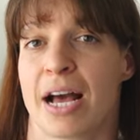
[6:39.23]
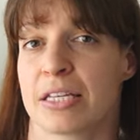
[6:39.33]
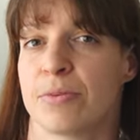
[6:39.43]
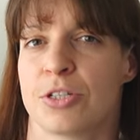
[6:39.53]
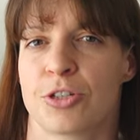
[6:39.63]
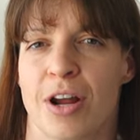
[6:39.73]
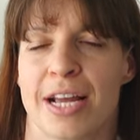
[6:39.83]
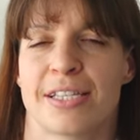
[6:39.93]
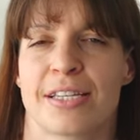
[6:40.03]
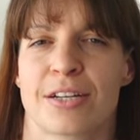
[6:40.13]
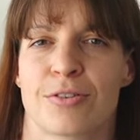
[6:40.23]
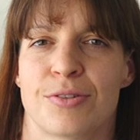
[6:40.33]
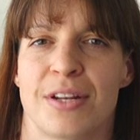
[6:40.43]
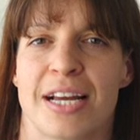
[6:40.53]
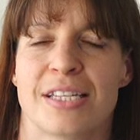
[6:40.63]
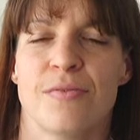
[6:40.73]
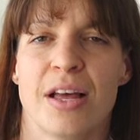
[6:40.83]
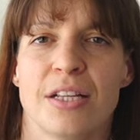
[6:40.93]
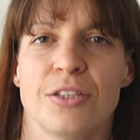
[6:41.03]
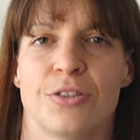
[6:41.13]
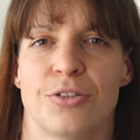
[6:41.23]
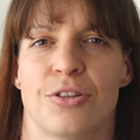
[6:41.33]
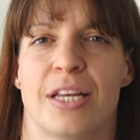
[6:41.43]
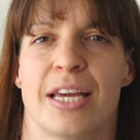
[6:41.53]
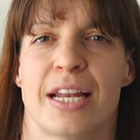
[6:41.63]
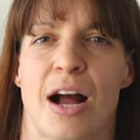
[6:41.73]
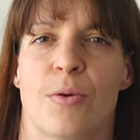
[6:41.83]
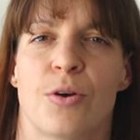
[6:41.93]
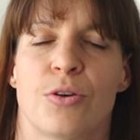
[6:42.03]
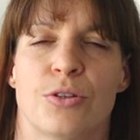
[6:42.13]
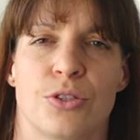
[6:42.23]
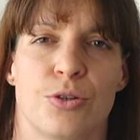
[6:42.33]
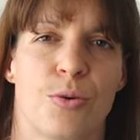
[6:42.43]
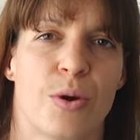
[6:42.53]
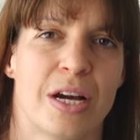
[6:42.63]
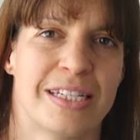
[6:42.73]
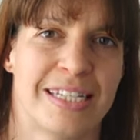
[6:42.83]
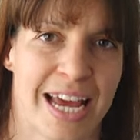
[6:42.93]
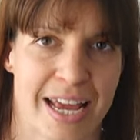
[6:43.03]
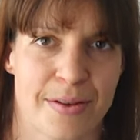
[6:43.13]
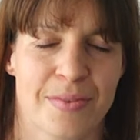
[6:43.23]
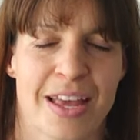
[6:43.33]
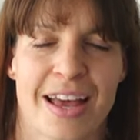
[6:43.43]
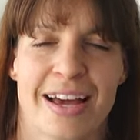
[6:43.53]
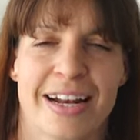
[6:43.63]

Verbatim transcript: My husband trains CrossFit as well, usually an hour or 2 a day.